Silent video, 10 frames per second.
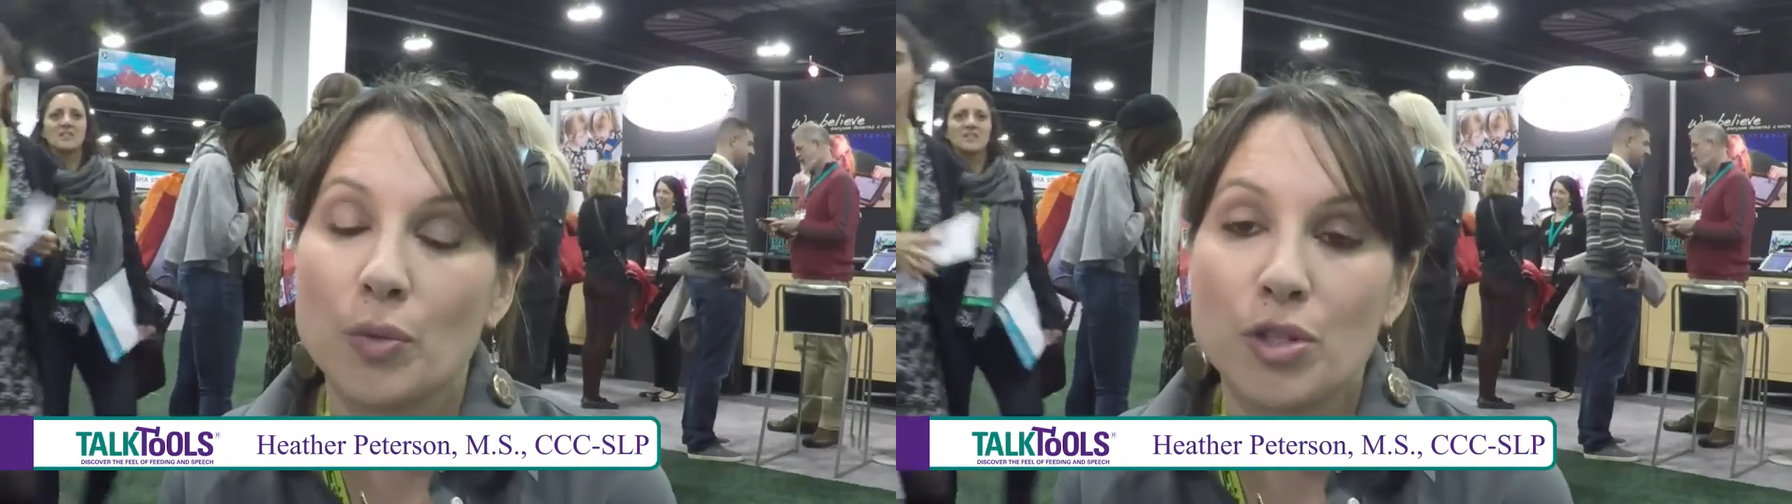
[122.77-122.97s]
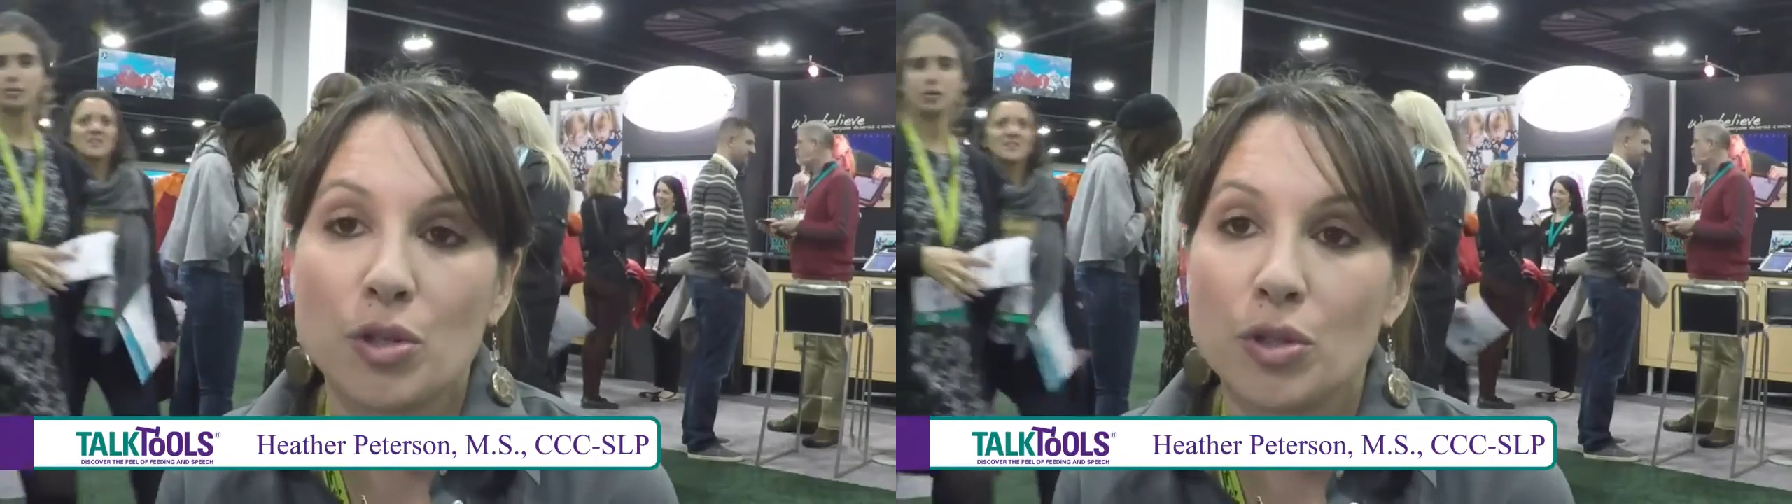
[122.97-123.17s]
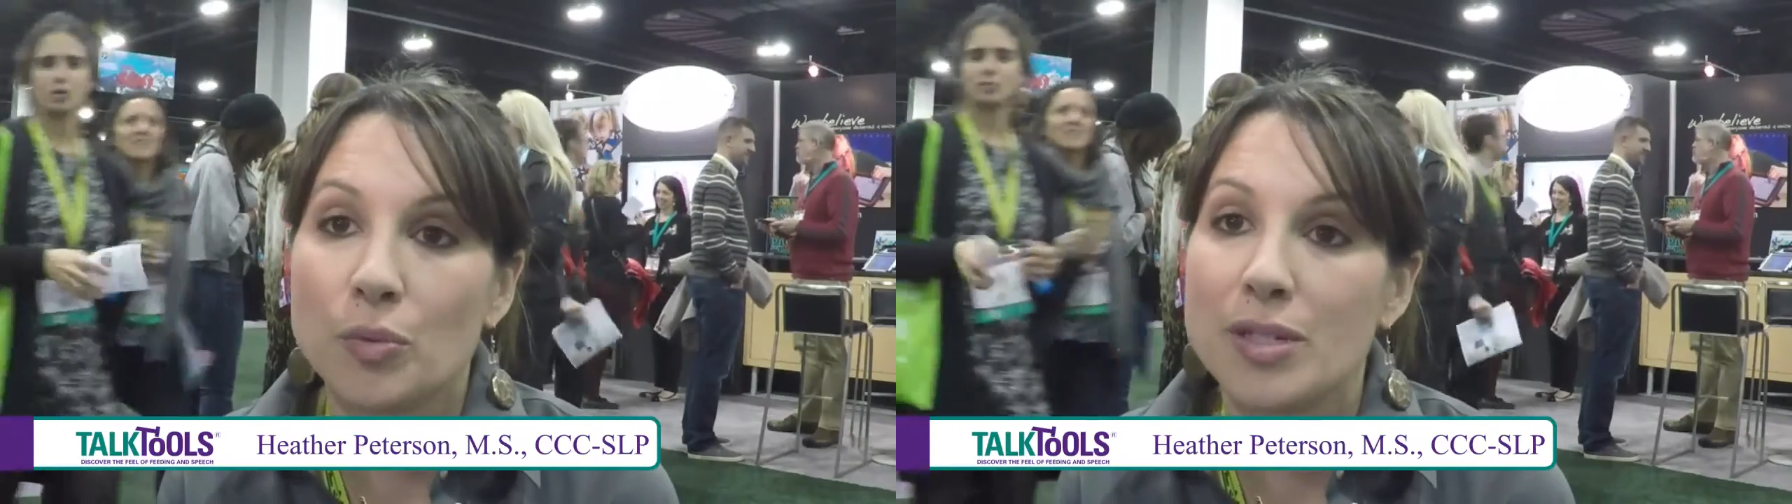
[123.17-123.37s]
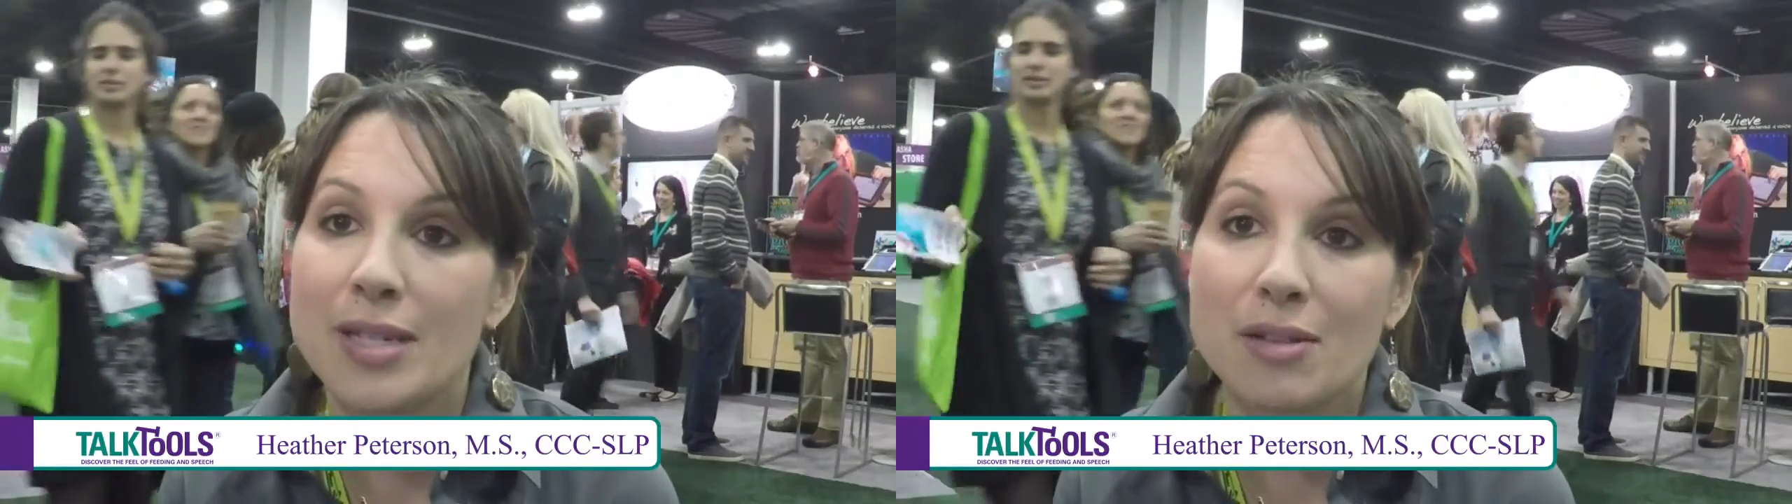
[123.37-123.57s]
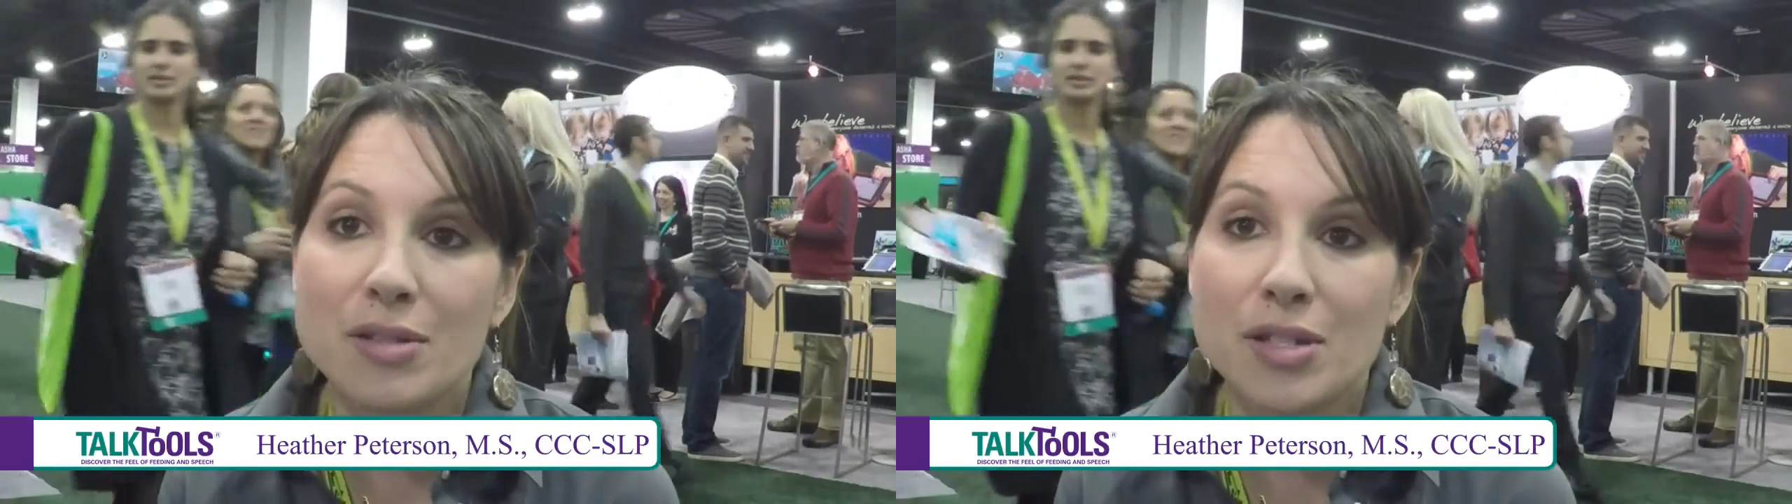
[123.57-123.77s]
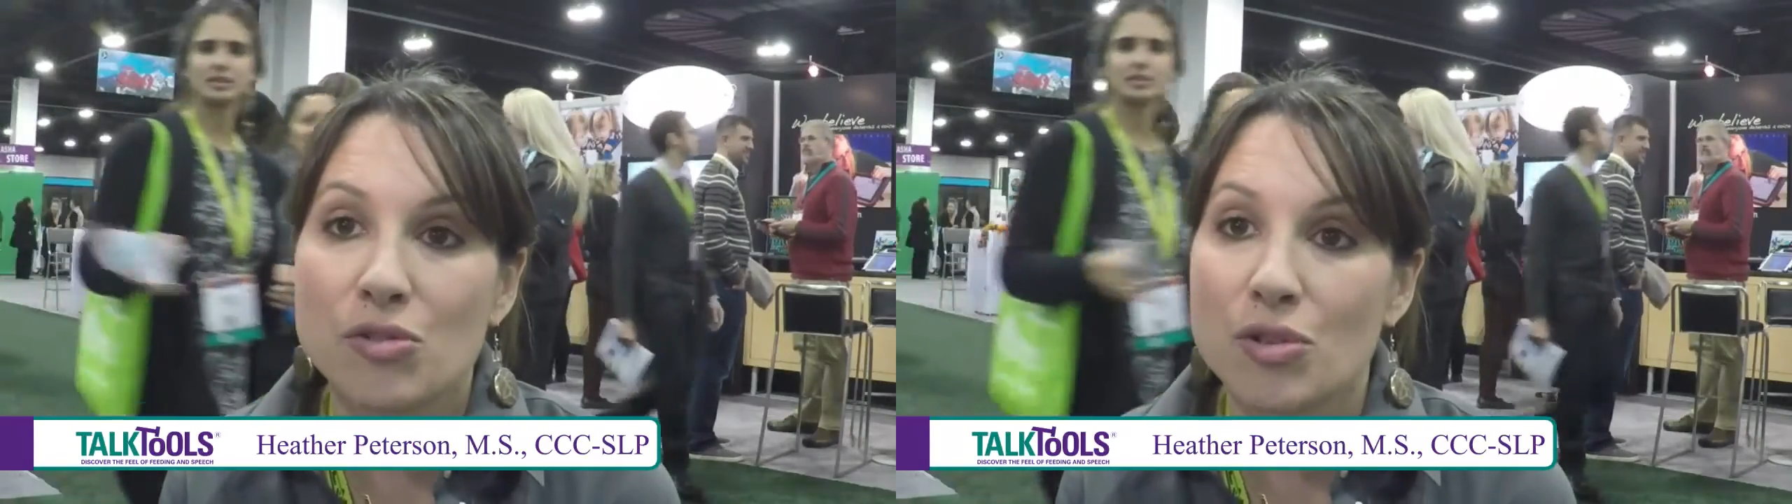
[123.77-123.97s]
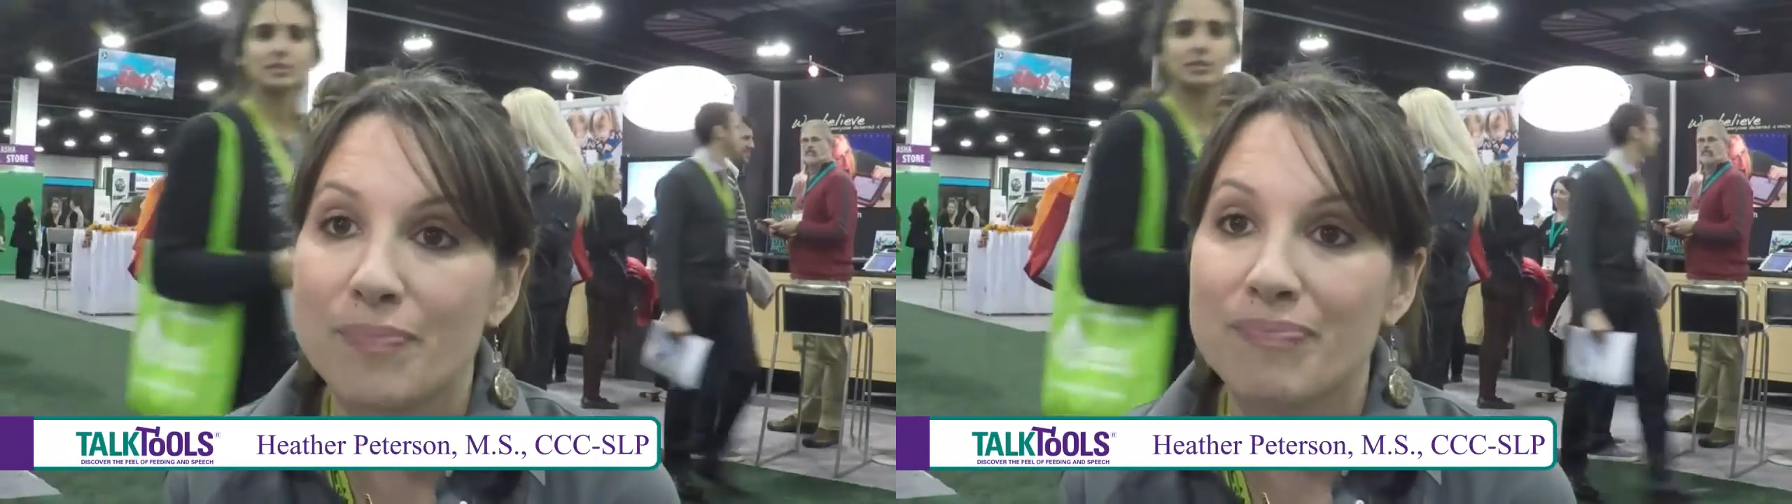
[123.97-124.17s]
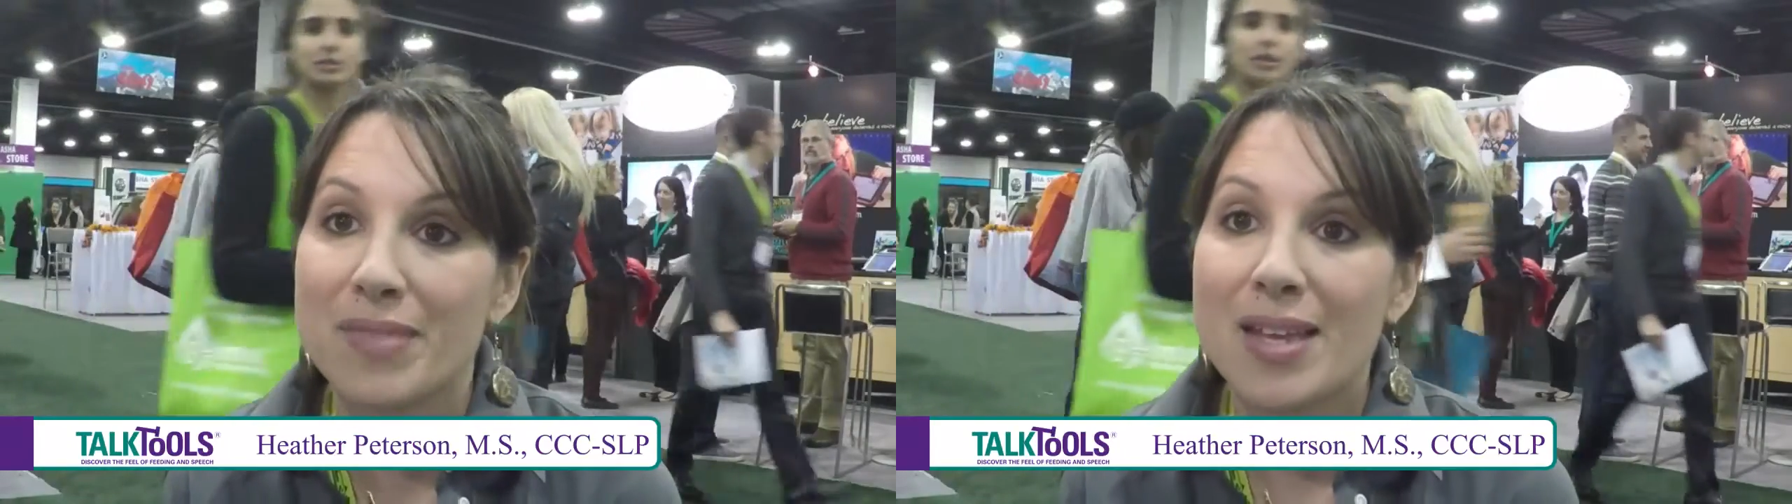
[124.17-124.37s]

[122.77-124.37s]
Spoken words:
with children with Down syndrome,